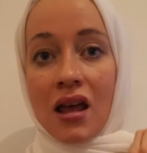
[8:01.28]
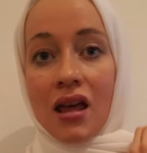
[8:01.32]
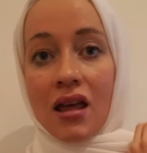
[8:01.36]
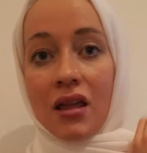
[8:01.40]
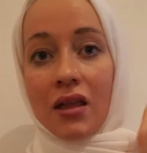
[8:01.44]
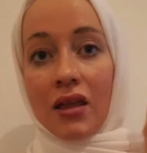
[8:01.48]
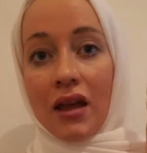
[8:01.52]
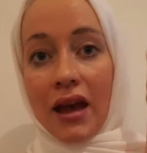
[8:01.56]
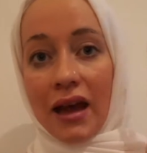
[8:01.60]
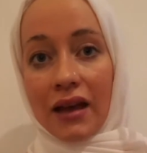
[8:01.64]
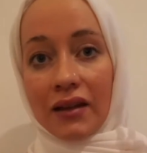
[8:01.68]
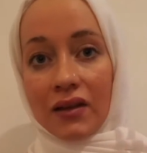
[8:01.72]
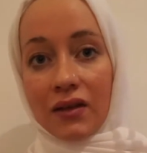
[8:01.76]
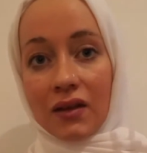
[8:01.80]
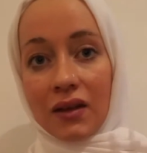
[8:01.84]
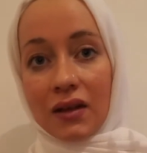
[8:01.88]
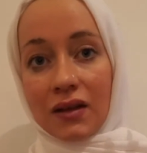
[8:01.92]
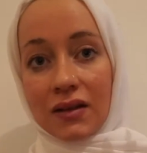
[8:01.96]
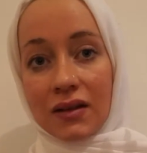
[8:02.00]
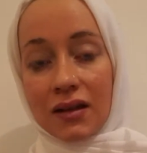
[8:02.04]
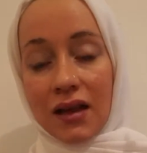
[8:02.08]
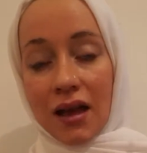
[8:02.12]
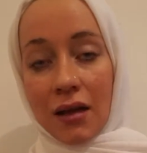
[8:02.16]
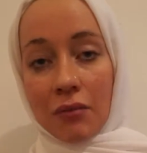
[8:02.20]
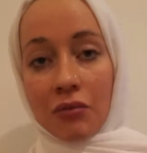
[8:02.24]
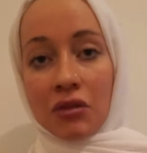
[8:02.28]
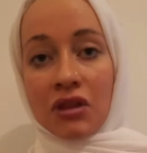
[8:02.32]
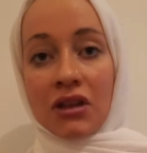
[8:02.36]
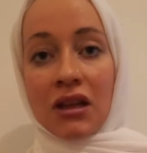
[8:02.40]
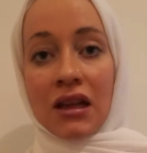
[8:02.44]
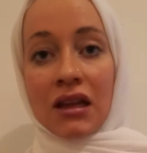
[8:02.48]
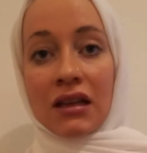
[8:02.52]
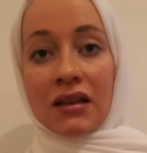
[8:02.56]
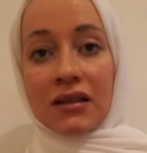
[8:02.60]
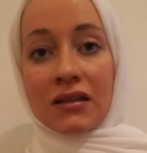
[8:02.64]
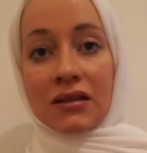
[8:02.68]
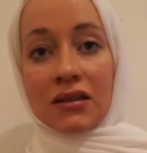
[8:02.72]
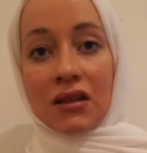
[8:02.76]
that these
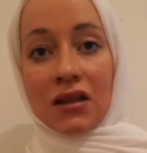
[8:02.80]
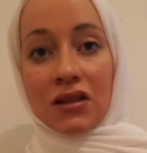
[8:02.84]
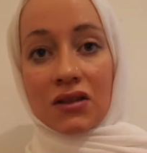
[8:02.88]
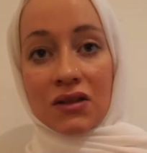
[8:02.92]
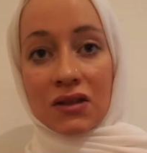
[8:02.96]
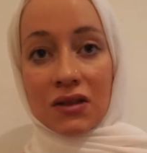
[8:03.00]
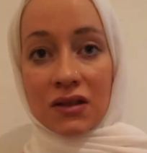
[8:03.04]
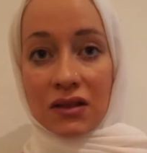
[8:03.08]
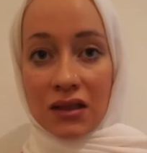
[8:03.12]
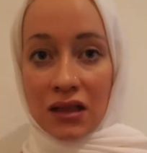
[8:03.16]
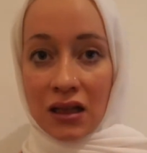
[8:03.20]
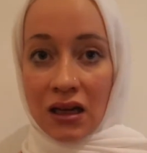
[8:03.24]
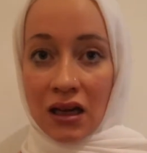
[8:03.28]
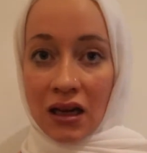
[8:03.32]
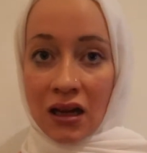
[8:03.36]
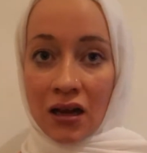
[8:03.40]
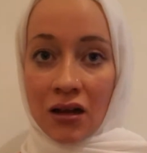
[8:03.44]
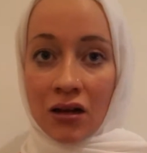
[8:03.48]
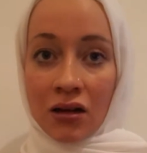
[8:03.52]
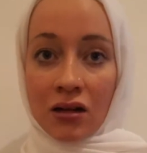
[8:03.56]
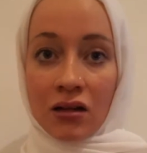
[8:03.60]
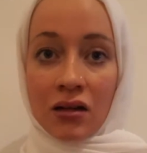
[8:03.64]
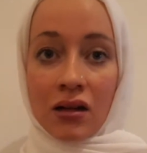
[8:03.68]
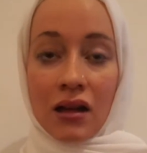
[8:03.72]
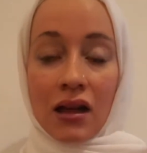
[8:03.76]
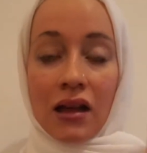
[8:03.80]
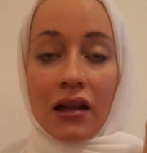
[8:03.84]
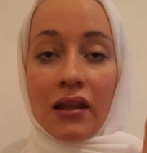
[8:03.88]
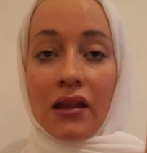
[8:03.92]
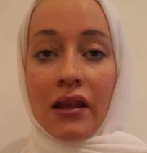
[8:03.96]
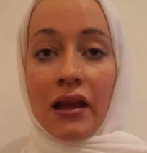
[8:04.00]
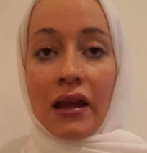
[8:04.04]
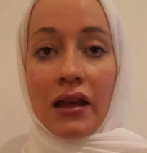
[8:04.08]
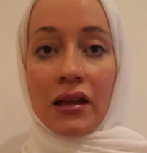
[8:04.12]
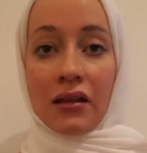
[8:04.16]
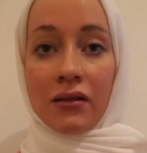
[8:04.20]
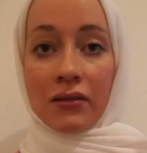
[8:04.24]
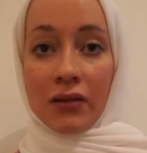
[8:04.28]
capitalists are sitting on, and
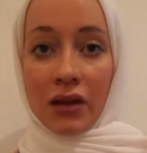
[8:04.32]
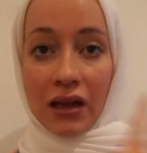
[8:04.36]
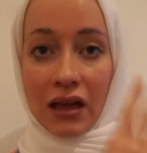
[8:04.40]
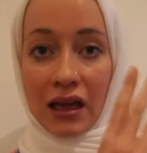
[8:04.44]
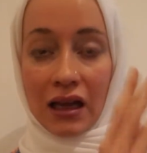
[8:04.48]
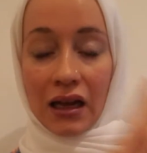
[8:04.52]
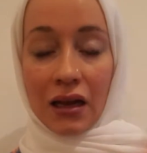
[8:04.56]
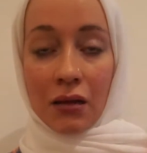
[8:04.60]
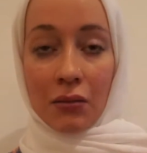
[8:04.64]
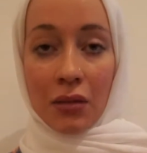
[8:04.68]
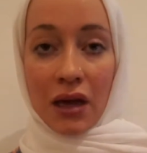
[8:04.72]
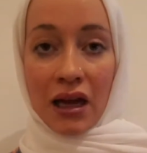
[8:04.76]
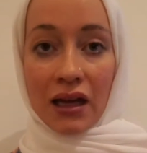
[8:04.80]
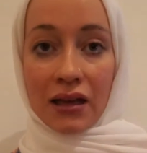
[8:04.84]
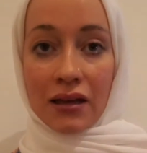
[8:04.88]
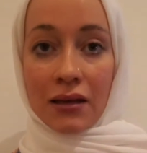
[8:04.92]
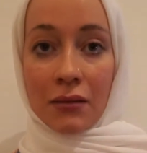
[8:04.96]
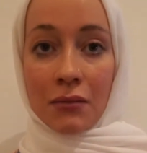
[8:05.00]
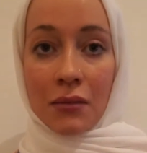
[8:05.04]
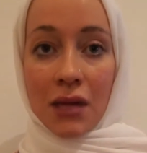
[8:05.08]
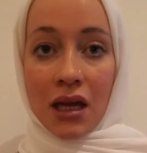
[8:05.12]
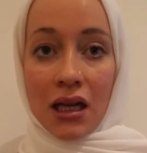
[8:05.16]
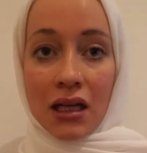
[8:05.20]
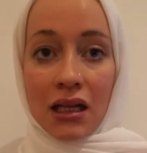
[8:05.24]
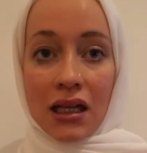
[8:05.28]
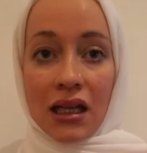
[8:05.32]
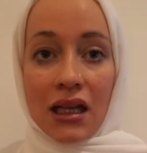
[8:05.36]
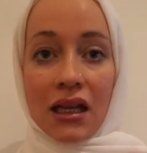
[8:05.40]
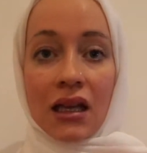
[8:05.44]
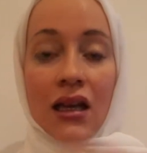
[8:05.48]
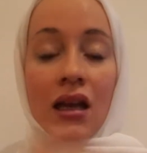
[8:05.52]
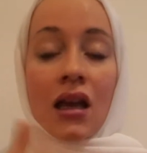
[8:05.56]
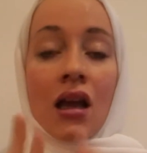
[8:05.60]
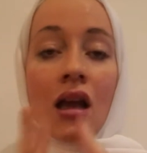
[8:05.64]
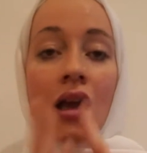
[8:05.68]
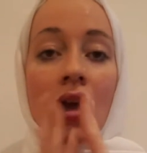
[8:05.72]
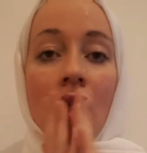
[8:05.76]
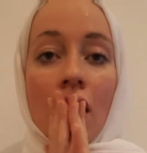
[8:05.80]
they getting back the money.
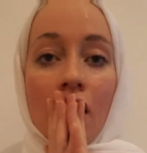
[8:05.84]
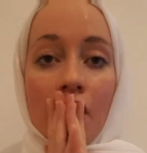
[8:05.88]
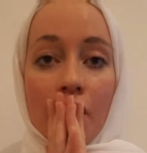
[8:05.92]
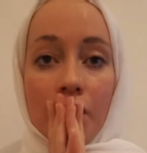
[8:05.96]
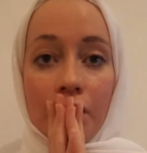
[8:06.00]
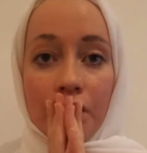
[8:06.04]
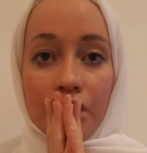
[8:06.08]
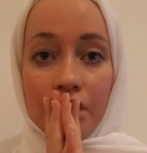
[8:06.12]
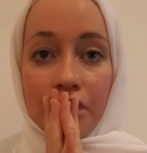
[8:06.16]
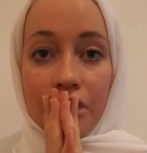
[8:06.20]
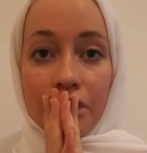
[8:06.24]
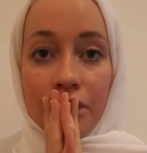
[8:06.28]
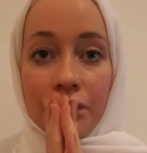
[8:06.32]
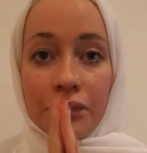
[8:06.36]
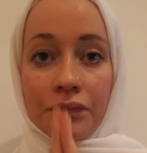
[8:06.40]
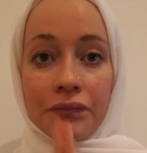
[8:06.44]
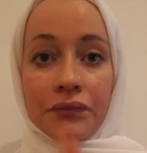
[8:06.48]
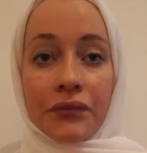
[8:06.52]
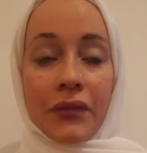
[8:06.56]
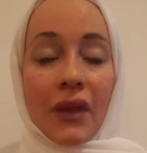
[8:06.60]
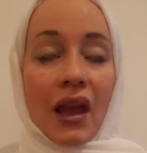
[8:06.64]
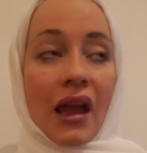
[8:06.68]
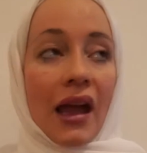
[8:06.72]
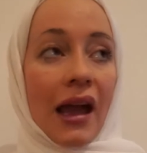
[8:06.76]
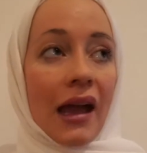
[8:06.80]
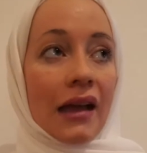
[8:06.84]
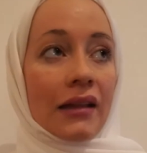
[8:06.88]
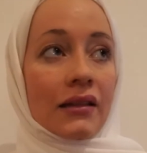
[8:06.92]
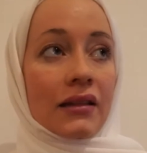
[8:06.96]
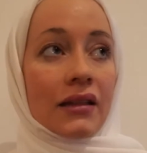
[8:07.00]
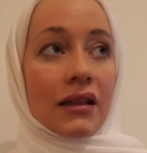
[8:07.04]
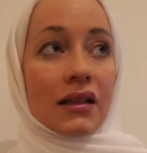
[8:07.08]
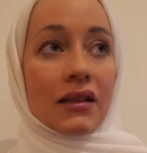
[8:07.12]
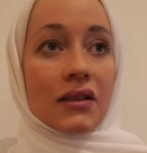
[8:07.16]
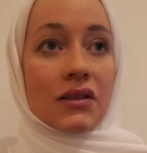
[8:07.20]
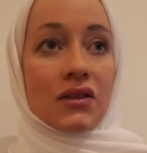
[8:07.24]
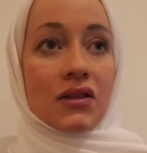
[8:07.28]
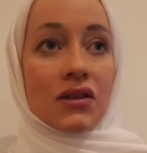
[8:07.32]
And
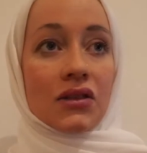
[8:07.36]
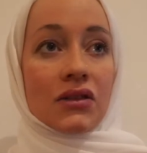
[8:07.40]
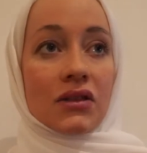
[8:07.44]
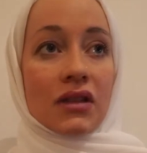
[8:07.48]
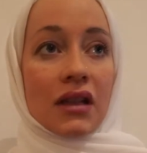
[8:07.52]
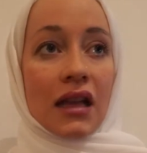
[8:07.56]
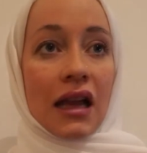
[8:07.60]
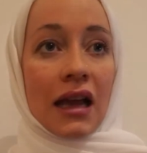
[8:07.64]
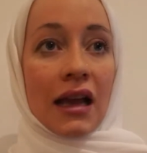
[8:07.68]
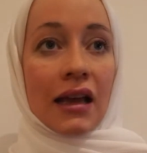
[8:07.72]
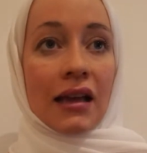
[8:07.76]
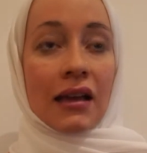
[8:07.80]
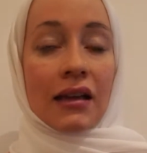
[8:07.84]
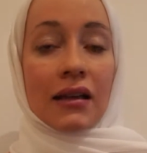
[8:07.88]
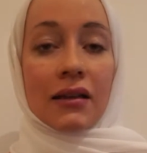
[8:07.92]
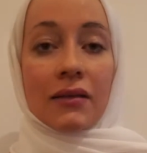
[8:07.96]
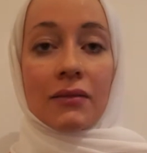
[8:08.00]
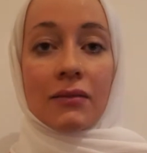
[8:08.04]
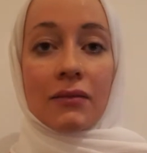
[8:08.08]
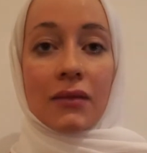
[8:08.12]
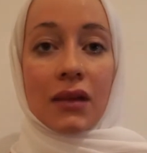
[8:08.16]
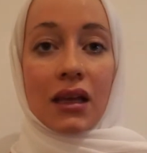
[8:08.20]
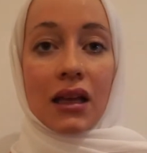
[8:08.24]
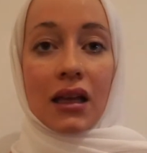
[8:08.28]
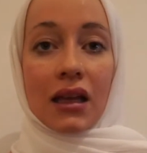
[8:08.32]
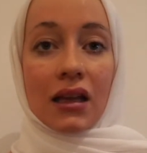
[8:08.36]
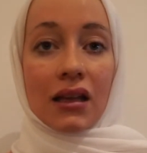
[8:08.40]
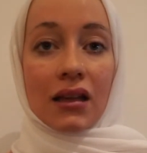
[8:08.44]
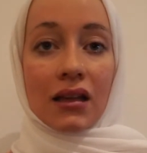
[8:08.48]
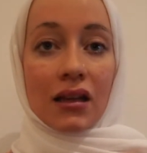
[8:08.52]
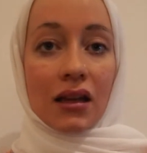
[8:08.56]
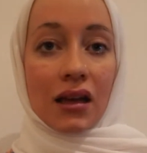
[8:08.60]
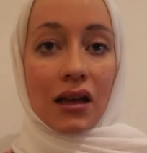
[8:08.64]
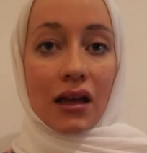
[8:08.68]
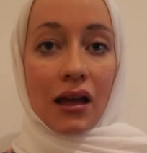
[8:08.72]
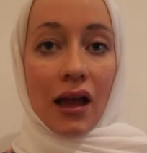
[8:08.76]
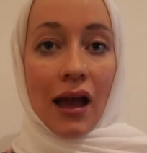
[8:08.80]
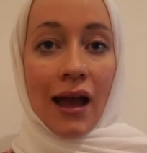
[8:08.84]
it's just like,
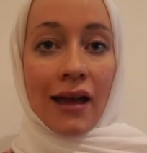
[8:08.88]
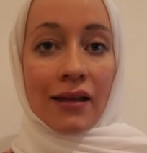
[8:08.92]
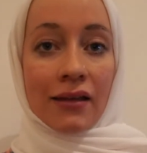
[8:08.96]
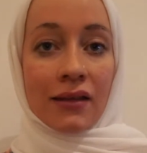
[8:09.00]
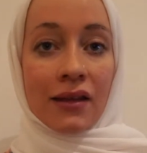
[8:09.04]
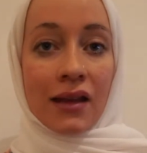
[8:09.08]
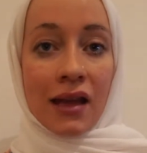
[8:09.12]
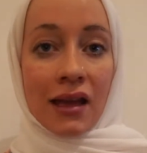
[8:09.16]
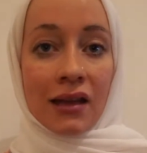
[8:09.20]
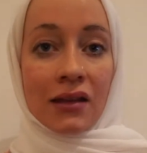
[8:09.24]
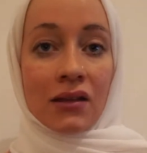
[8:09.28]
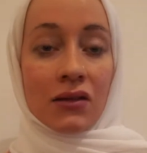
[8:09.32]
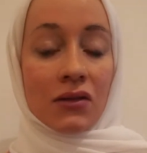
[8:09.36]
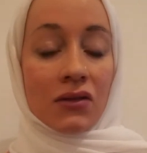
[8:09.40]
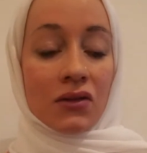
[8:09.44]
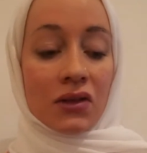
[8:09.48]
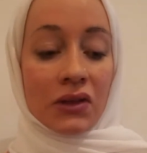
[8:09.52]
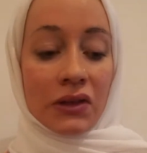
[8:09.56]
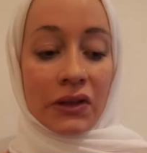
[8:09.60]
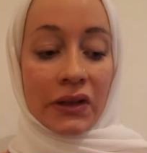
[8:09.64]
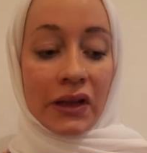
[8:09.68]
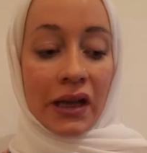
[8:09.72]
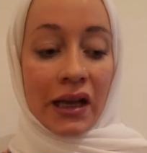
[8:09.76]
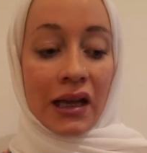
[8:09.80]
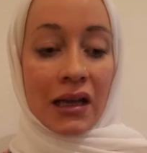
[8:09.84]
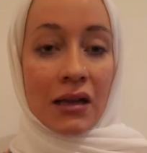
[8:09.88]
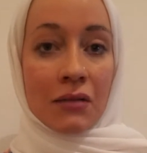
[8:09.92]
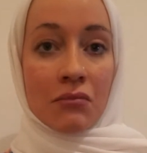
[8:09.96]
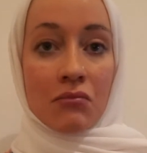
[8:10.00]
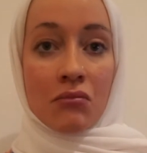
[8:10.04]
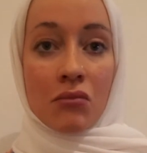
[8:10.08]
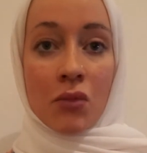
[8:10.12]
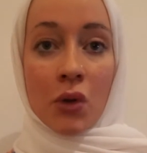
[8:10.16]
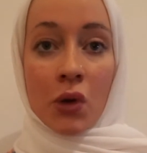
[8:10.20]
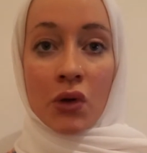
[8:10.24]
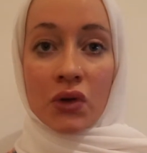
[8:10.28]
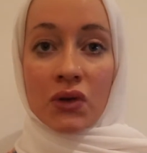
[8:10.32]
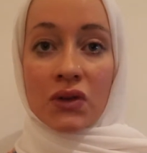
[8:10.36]
at the end of the day,
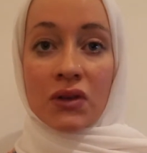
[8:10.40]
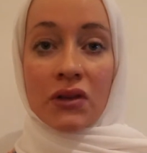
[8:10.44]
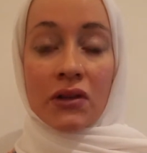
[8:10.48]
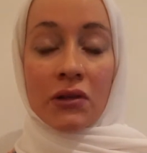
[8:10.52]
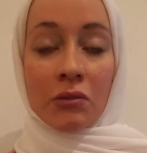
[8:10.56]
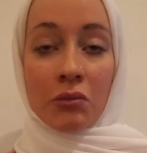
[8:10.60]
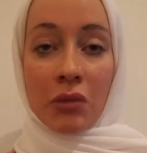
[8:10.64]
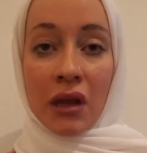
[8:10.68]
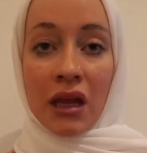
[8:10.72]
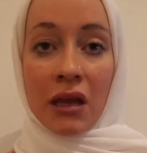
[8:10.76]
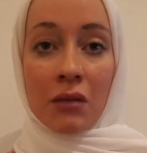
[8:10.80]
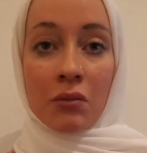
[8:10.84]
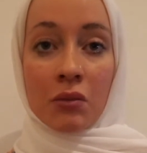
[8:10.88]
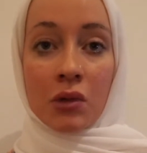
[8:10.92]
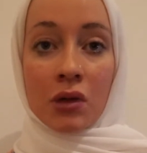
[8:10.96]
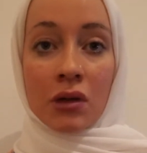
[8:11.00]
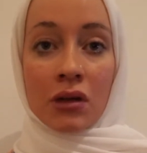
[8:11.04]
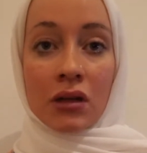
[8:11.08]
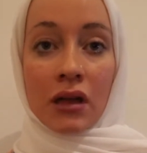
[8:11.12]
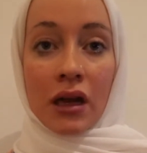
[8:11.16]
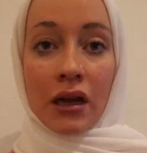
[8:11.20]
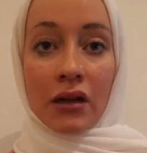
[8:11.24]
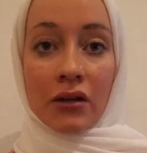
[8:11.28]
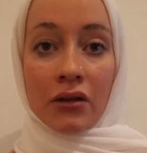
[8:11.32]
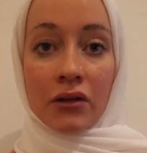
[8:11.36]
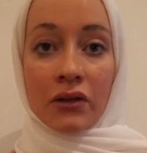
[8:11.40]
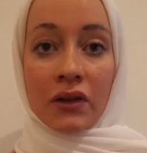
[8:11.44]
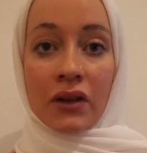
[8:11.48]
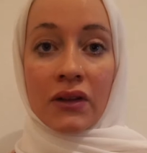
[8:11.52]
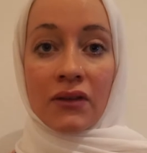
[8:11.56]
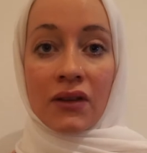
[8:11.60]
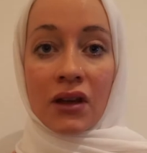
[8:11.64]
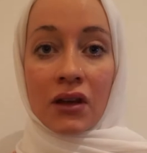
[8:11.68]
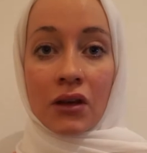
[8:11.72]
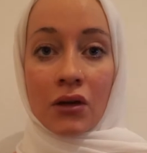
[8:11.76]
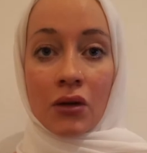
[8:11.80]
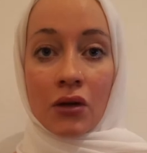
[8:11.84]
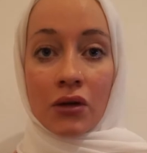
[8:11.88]
most of the people are not
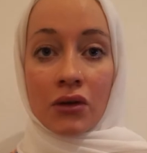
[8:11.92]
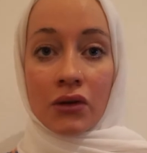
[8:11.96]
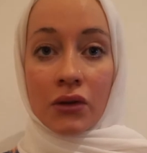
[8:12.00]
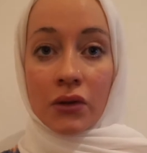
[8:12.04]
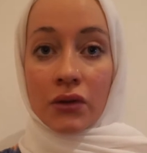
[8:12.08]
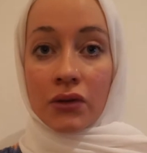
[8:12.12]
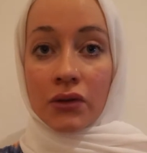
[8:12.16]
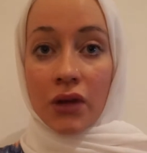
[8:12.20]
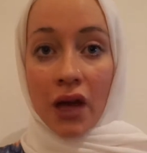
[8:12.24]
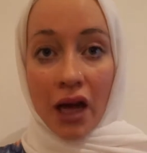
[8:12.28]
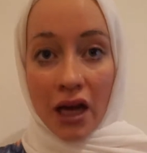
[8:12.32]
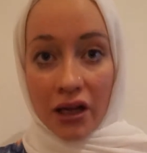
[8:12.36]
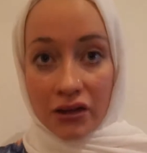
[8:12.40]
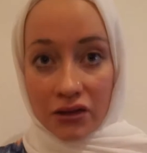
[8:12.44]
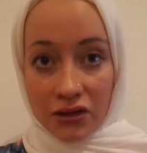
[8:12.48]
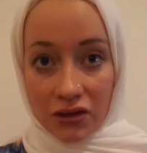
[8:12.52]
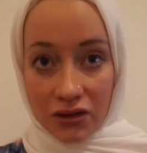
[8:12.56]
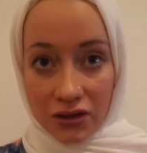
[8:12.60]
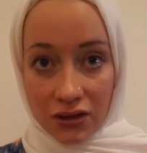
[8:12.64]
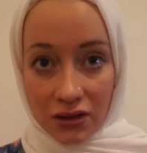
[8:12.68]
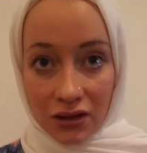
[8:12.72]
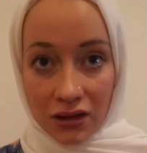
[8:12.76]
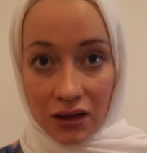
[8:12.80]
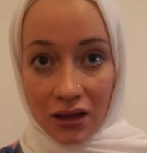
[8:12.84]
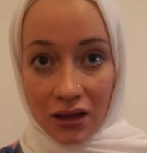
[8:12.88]
even going to touch